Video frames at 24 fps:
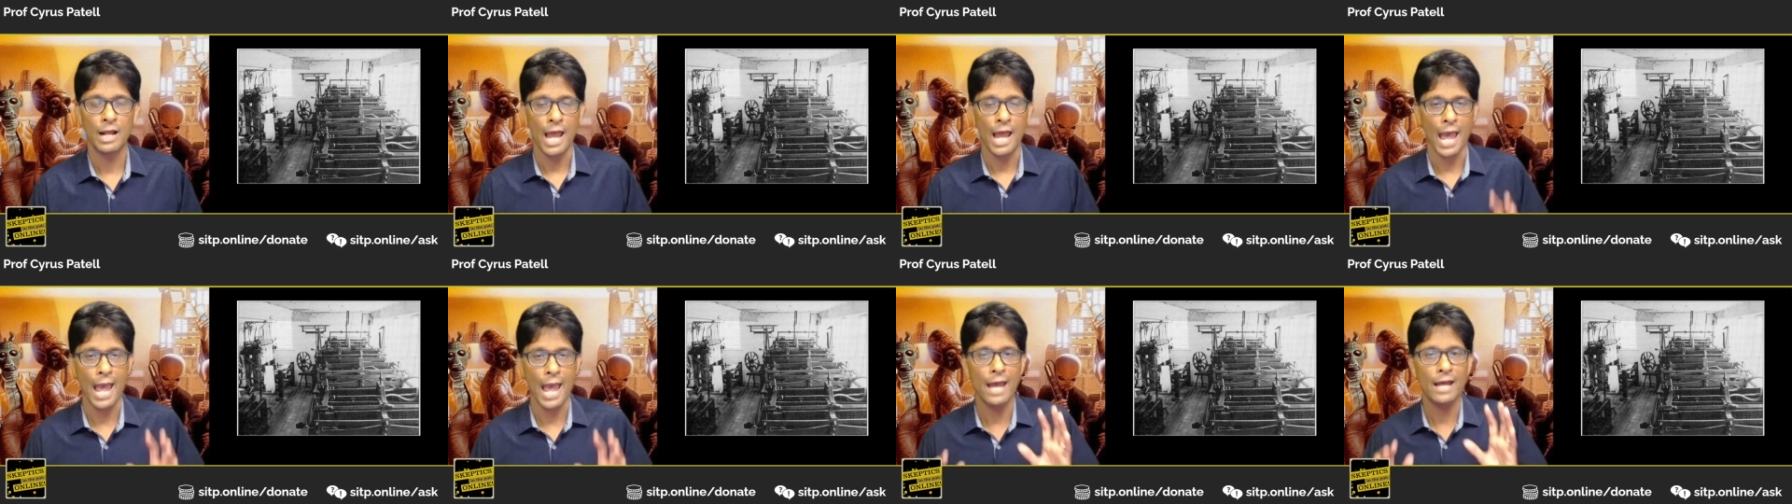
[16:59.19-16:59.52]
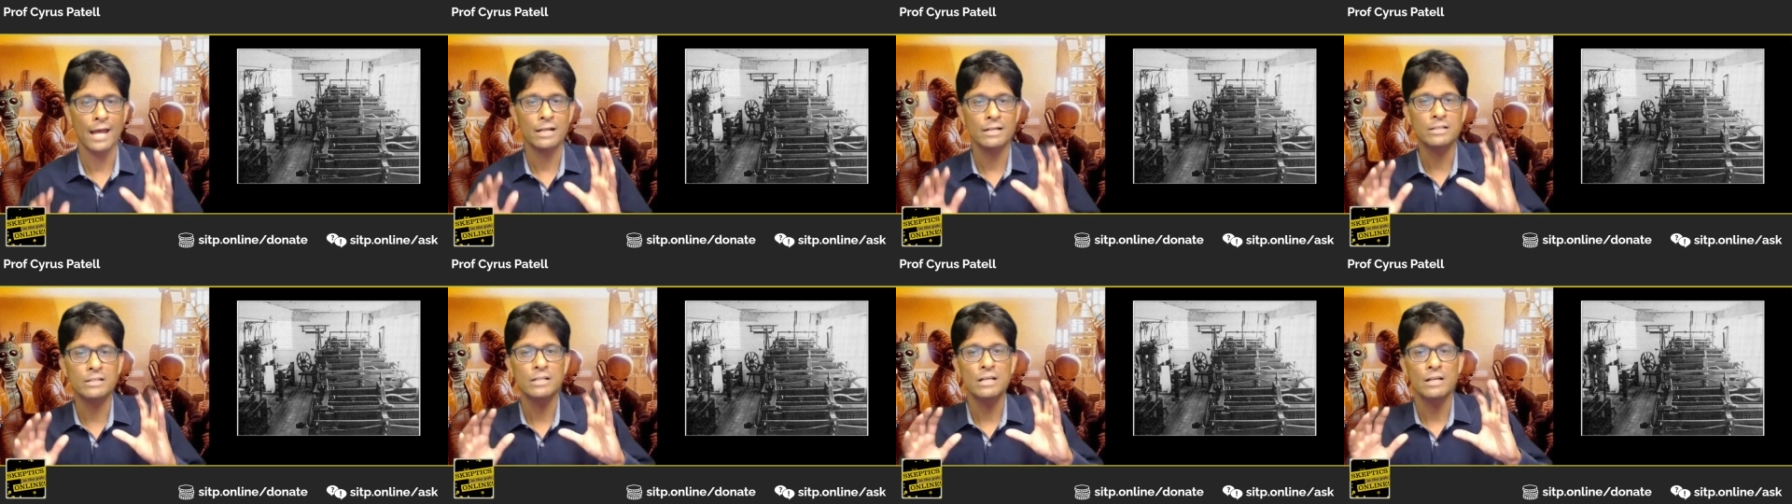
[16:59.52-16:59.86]

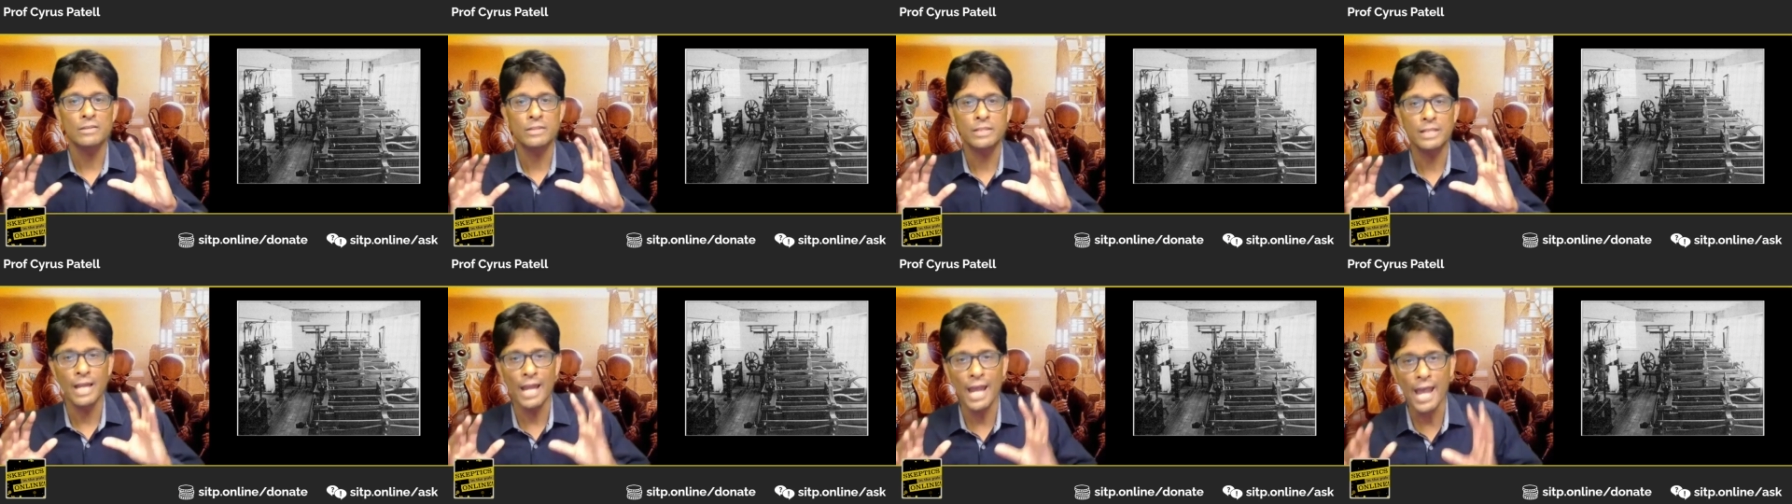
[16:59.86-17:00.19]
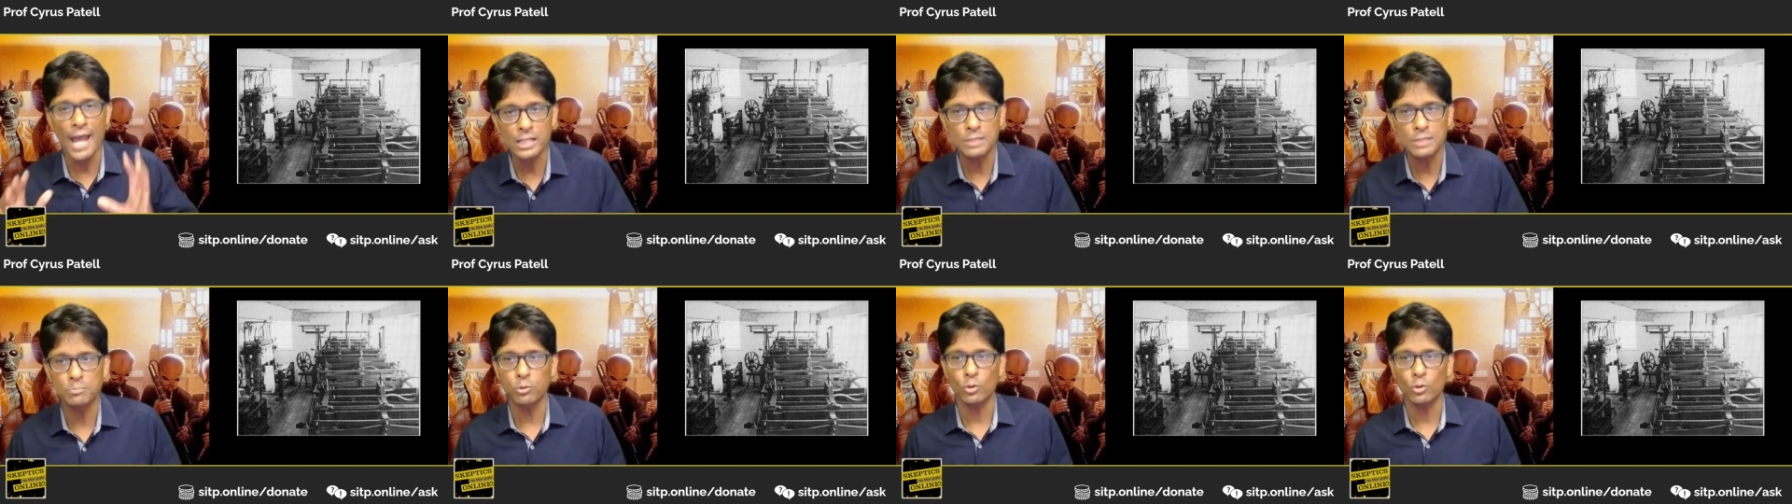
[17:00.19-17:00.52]
and the
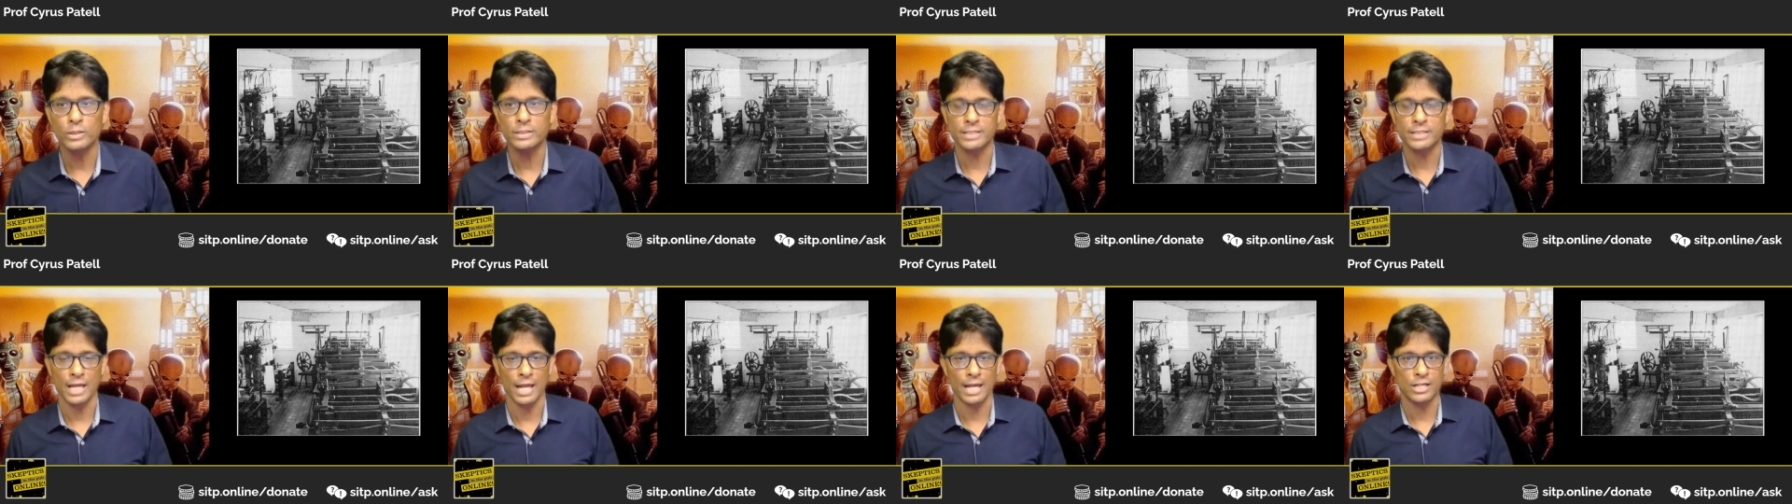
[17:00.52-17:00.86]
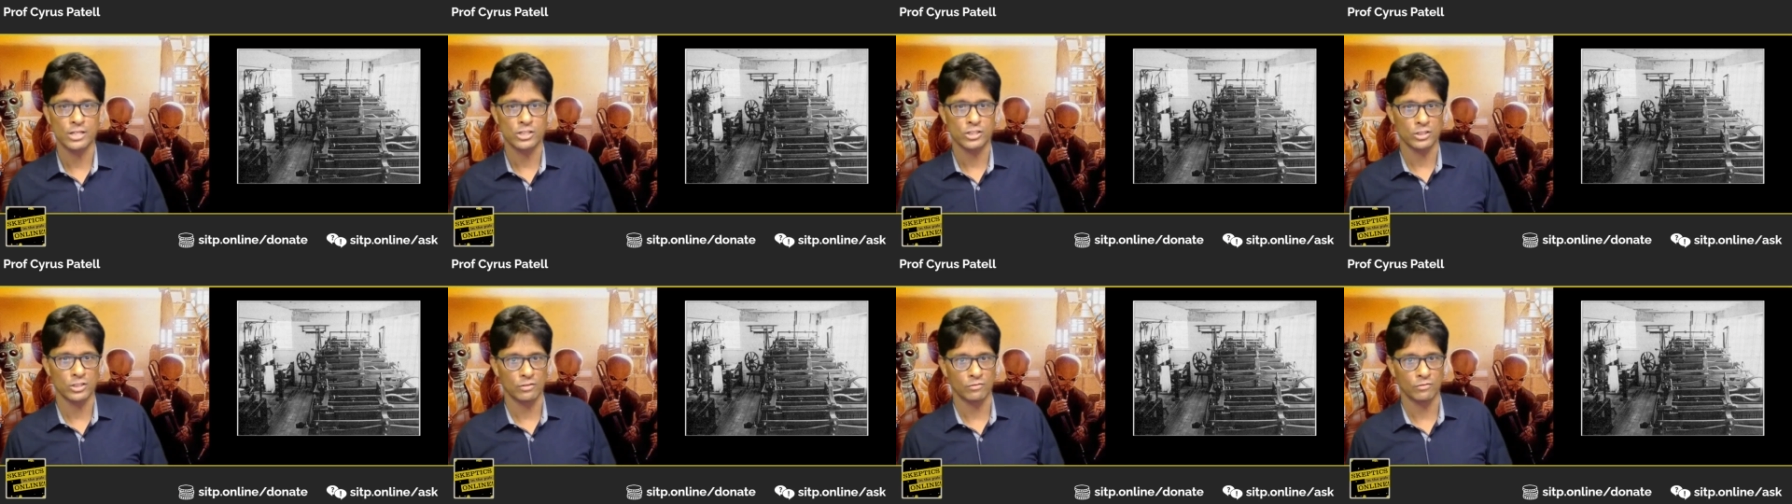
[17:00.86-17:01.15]
exploitation